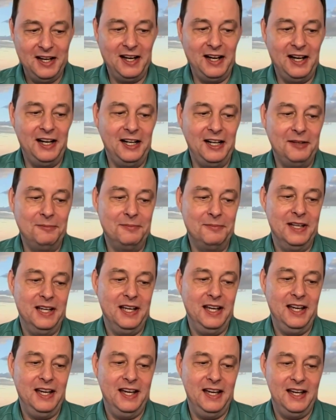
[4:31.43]

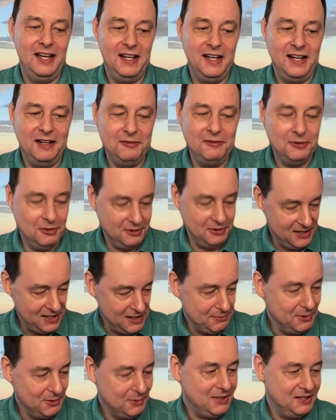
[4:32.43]
Um, and I wrote an
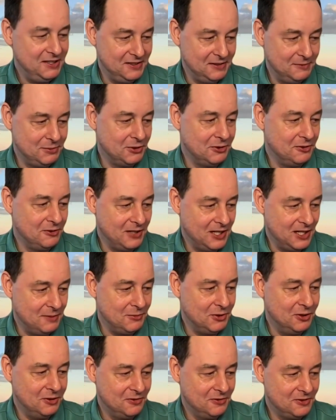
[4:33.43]
Apple Basic
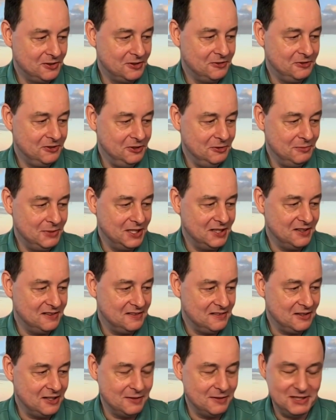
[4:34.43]
program over a few
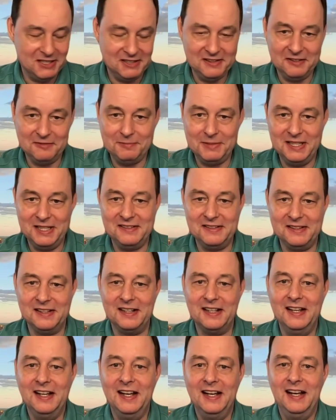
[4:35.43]
months, taught myself
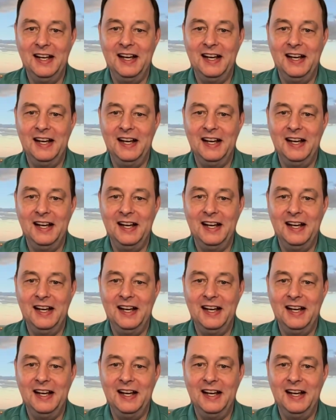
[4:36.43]
Basic,